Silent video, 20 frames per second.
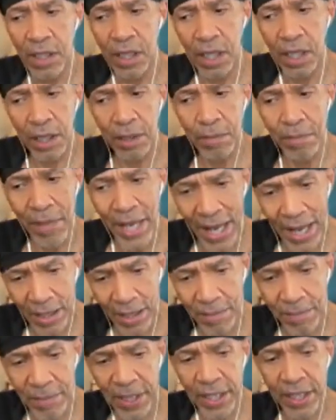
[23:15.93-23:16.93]
a
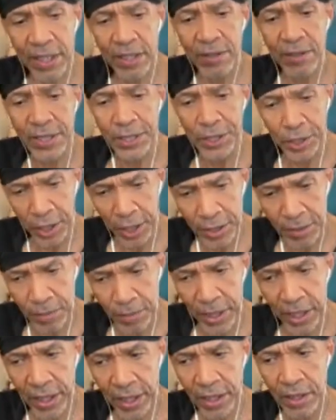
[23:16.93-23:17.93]
math band or a gent
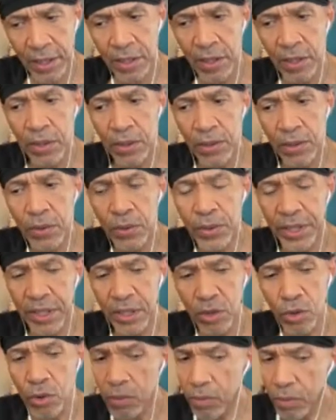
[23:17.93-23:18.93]
band who
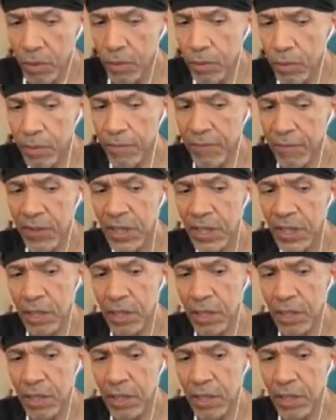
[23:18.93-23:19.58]
can groove